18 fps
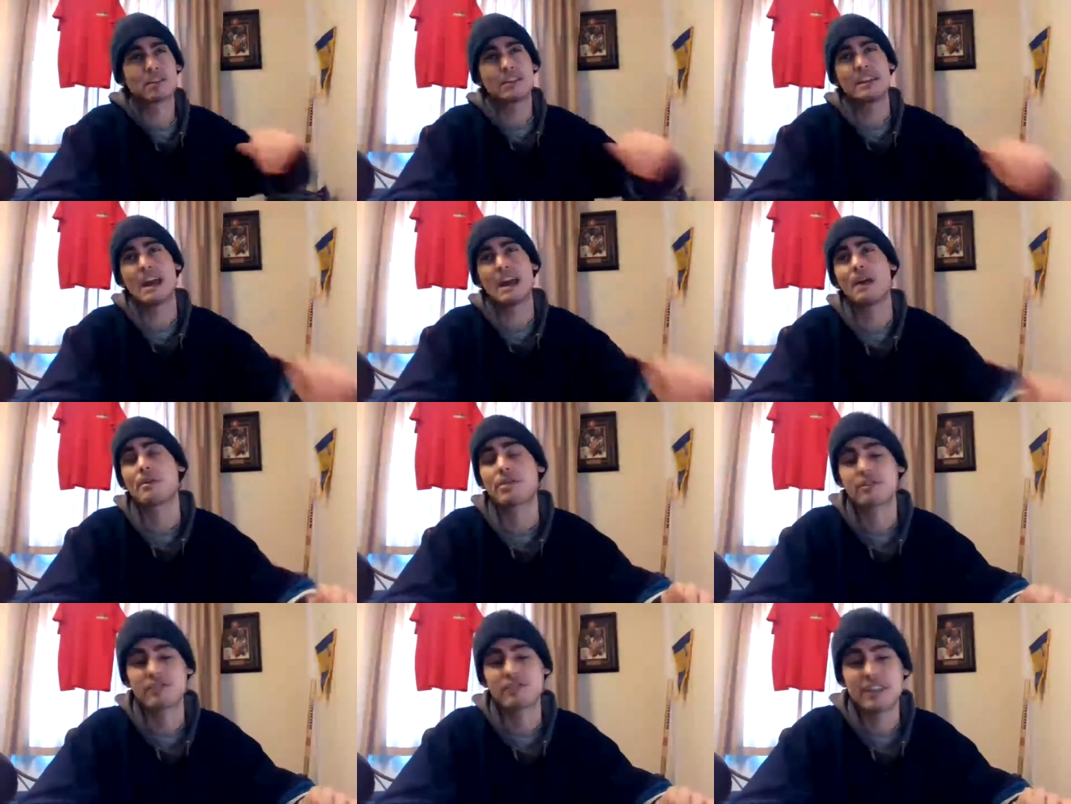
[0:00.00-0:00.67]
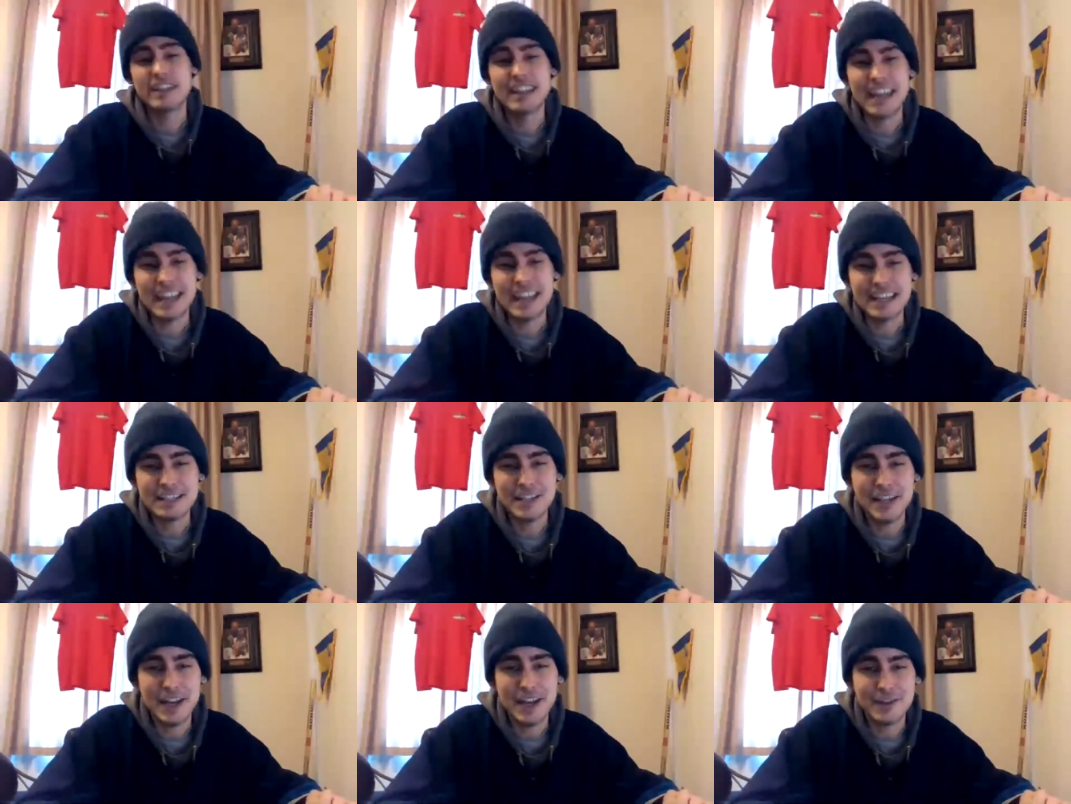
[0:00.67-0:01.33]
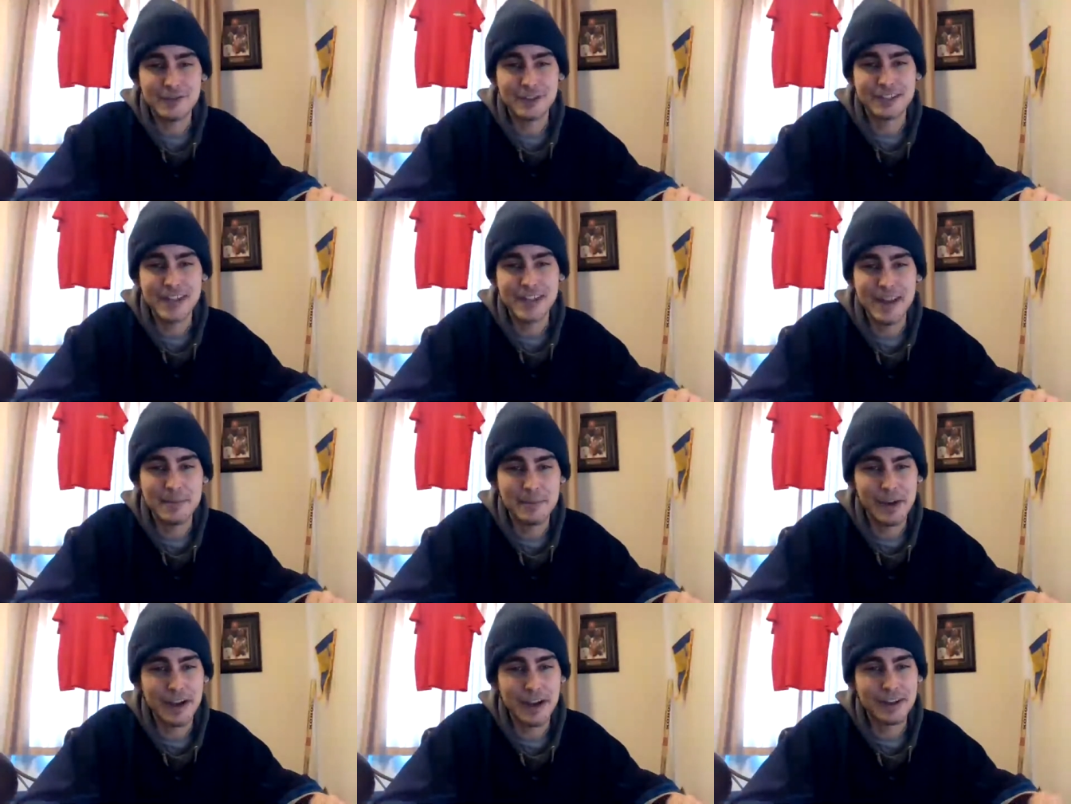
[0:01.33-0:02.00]
right now, 3 days. You get it for
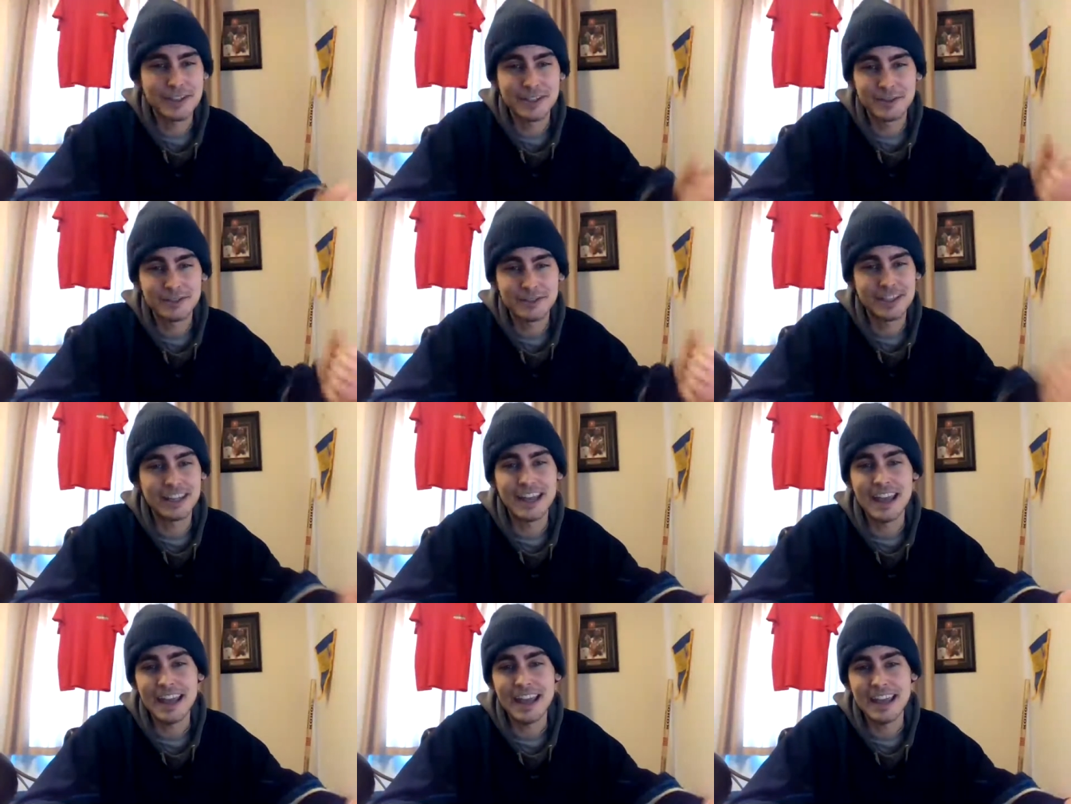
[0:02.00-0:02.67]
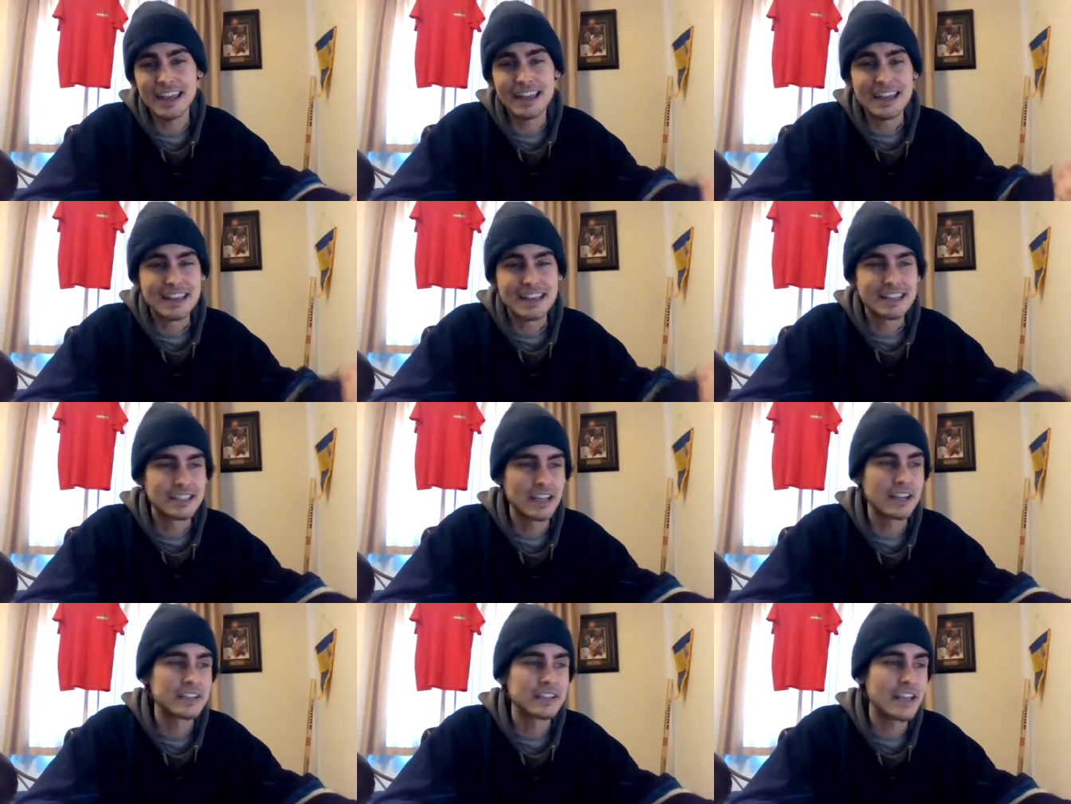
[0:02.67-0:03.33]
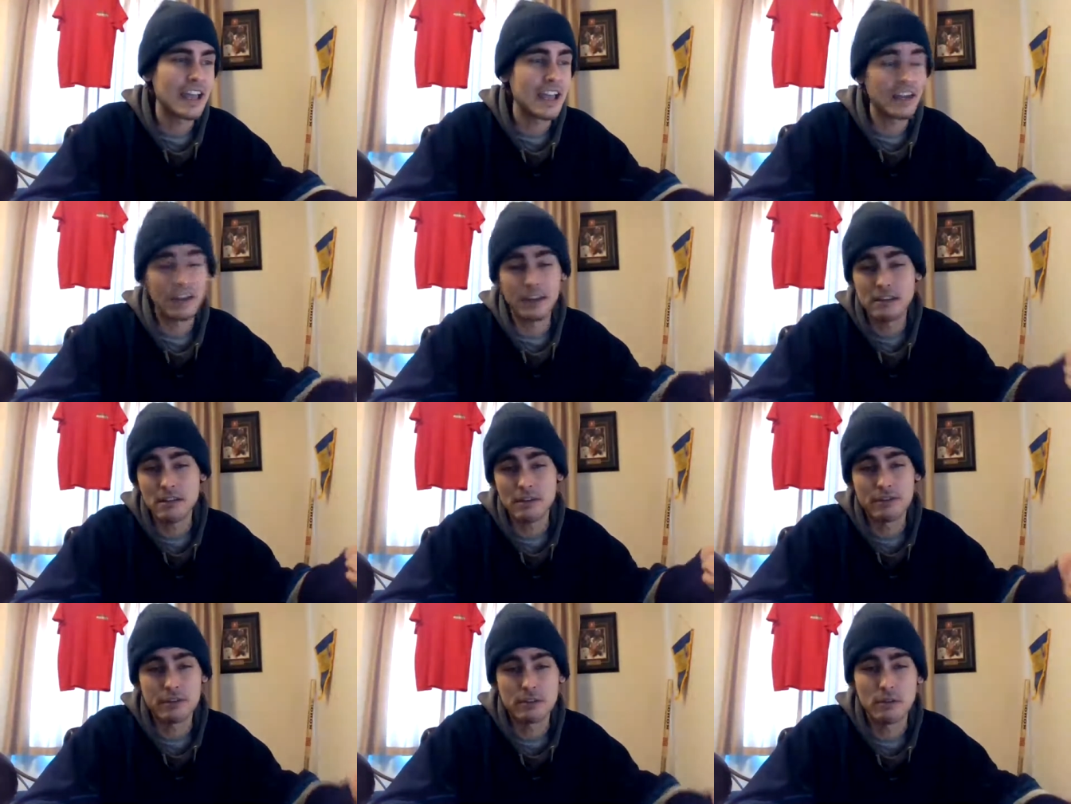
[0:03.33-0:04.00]
$10. So today, Sunday, and I'll
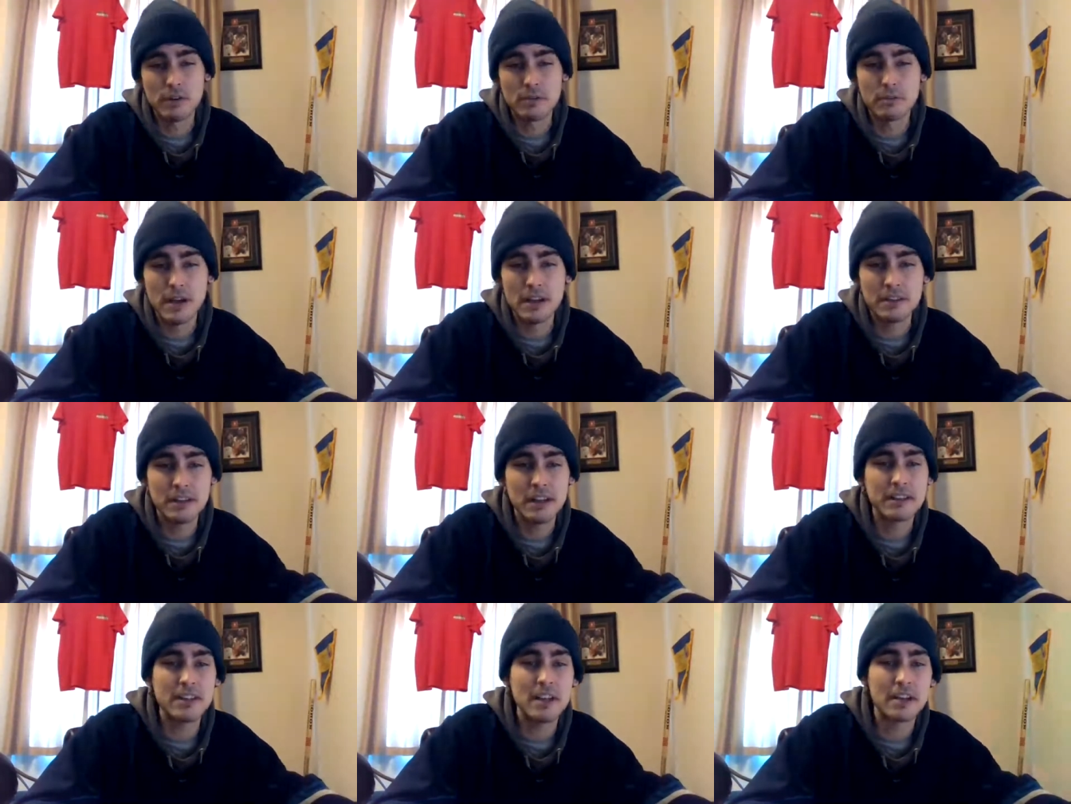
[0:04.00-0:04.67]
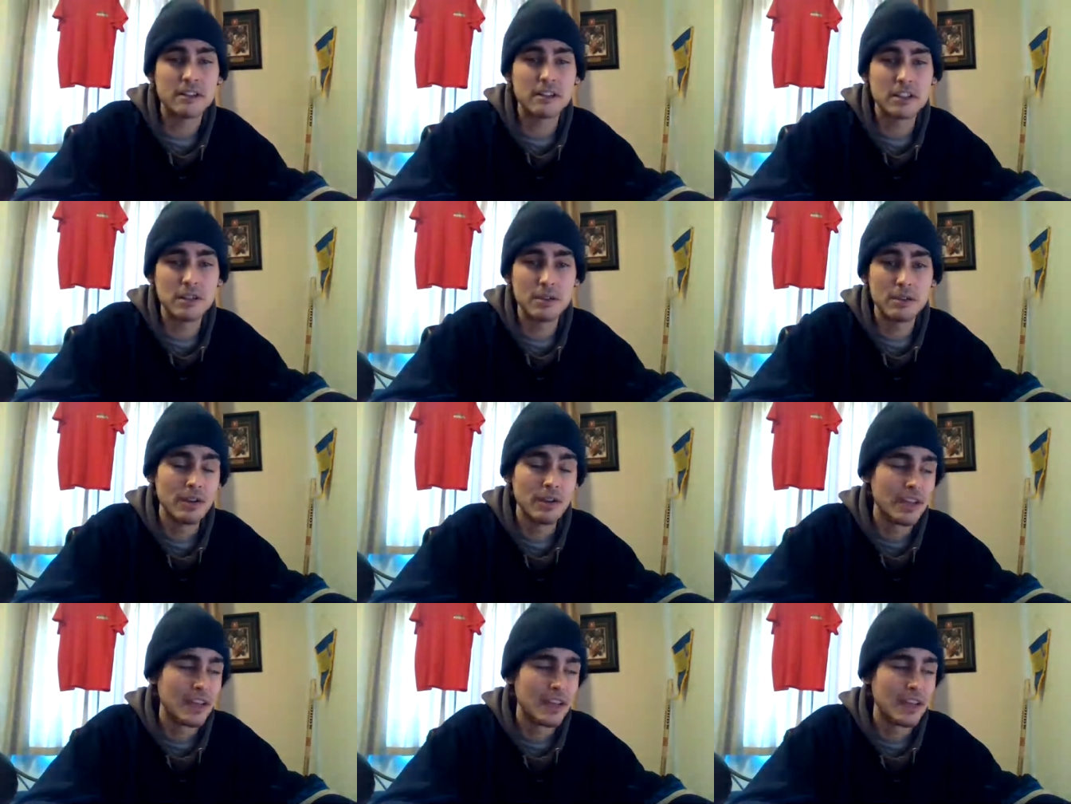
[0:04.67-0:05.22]
throw in Monday there too.